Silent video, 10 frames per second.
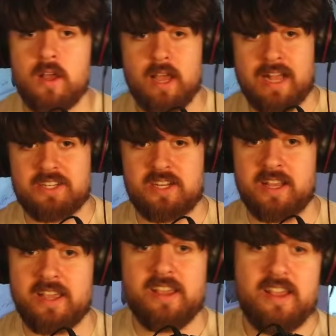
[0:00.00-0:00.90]

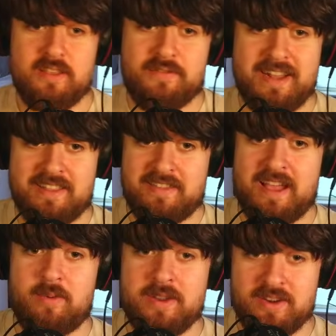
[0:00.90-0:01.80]
actually, the fact that
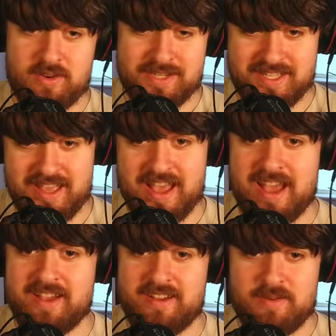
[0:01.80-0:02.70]
that window is there